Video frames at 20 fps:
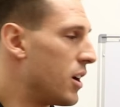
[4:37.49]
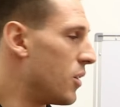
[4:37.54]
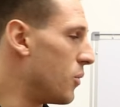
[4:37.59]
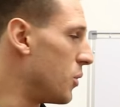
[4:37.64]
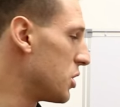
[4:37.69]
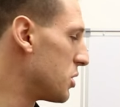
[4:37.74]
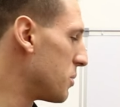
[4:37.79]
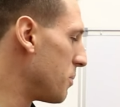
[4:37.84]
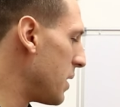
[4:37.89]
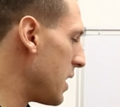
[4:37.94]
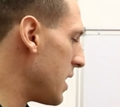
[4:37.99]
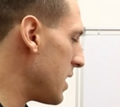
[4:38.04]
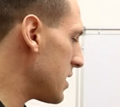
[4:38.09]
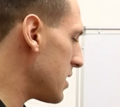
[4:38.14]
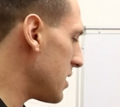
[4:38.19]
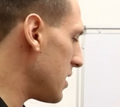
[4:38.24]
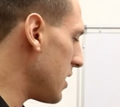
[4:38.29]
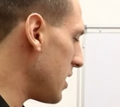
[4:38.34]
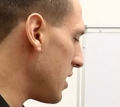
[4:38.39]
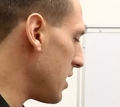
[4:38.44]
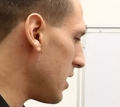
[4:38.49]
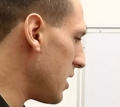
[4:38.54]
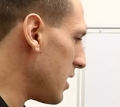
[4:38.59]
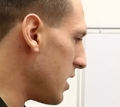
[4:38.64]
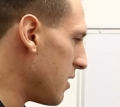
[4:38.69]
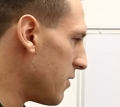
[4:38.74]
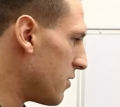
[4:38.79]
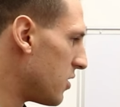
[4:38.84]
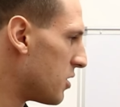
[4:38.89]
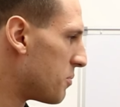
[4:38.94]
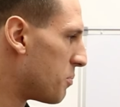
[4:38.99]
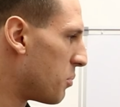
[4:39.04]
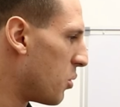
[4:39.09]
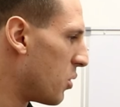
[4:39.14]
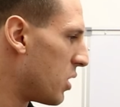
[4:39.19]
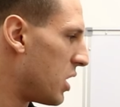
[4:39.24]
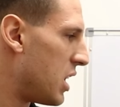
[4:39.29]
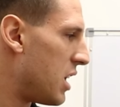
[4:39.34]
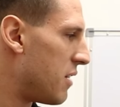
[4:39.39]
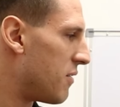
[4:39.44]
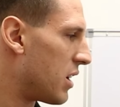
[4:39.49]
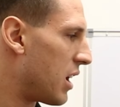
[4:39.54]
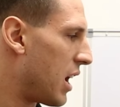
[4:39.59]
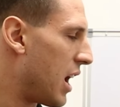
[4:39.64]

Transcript: which means if you put in even